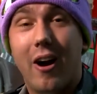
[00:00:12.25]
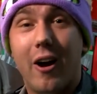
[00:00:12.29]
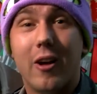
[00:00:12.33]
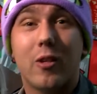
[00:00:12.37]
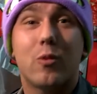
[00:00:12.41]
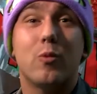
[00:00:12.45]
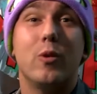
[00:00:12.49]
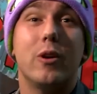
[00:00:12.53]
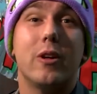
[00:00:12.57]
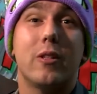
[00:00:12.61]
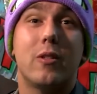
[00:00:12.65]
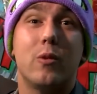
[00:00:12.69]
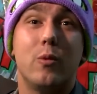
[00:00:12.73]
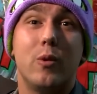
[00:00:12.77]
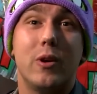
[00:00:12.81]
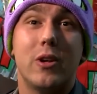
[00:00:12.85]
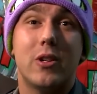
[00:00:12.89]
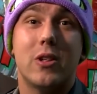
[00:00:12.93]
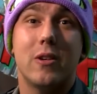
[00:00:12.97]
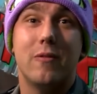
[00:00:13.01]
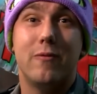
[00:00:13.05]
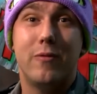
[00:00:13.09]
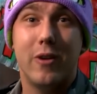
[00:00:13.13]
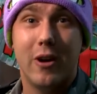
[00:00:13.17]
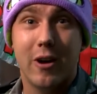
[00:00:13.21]
I just wanted to
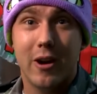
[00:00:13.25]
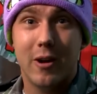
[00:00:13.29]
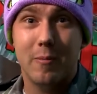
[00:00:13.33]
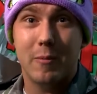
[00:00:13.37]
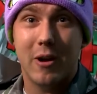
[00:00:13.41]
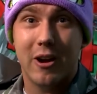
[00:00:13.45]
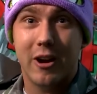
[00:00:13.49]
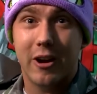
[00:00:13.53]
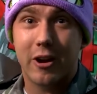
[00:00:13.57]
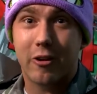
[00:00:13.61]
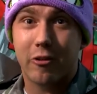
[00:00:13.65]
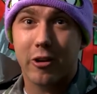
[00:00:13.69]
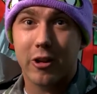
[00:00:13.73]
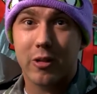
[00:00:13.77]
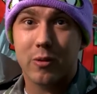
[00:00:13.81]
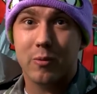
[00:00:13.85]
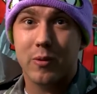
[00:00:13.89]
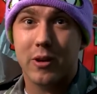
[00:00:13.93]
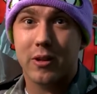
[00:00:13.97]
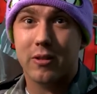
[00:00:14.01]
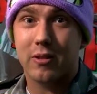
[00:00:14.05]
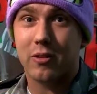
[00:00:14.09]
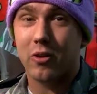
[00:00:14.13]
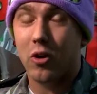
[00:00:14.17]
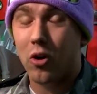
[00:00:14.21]
wish a very Merry
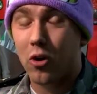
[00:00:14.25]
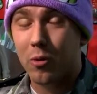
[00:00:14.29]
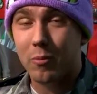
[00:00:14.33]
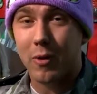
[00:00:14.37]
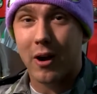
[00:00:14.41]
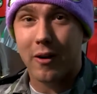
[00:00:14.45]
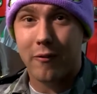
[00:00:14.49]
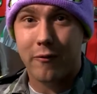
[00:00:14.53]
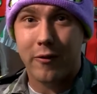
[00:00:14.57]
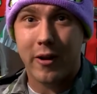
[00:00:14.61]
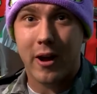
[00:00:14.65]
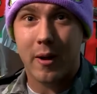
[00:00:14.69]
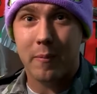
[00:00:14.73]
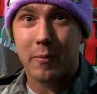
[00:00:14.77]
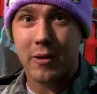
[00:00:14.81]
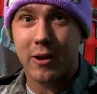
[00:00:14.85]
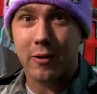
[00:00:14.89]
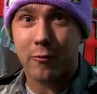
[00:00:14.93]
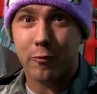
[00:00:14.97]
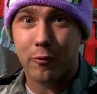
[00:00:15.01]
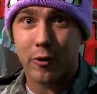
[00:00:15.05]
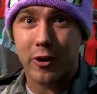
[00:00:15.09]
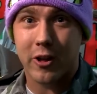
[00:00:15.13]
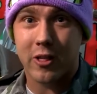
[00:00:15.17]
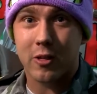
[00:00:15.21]
Christmas to all my family
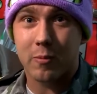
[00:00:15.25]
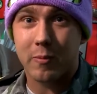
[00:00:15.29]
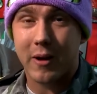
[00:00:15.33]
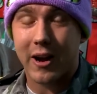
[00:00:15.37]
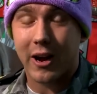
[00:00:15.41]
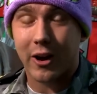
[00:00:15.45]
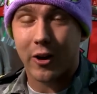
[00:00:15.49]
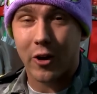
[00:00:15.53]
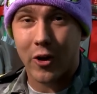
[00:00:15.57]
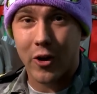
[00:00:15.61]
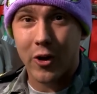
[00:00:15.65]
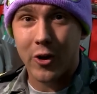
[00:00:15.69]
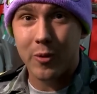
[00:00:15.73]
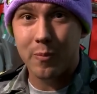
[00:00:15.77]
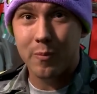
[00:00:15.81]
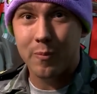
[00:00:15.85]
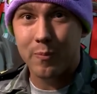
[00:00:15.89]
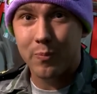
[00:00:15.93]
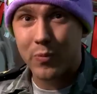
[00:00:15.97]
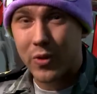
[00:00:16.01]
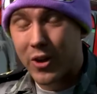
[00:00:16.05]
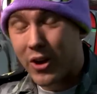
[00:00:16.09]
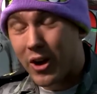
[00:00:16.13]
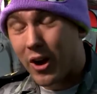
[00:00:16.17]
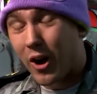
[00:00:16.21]
and friends back
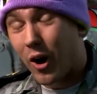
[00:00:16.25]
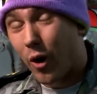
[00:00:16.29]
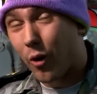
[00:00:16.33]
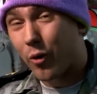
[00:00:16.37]
home.